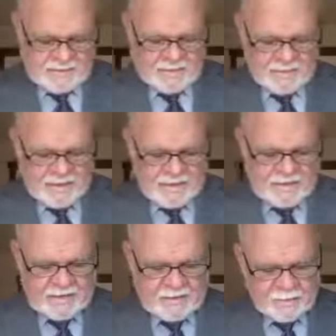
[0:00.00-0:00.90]

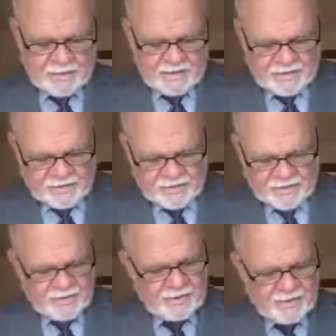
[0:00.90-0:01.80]
Beginning
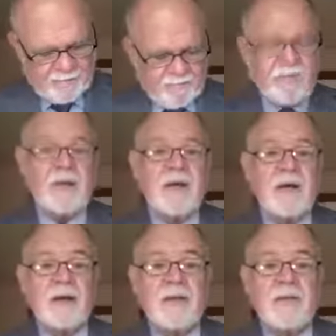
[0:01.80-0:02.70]
with
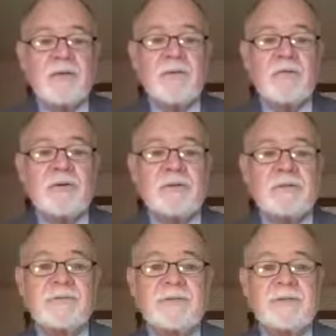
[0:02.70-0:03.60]
the
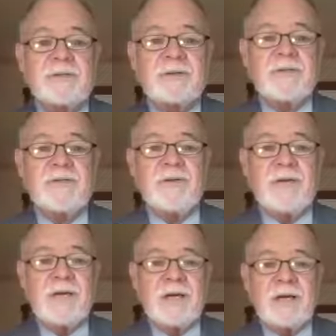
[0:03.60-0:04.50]
first verse of
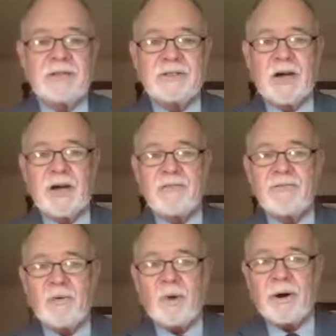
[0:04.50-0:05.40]
John
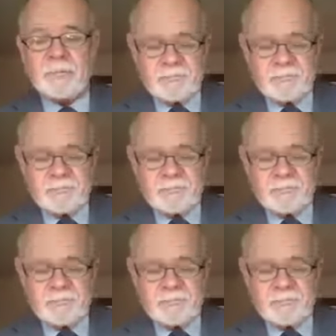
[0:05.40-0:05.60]
4.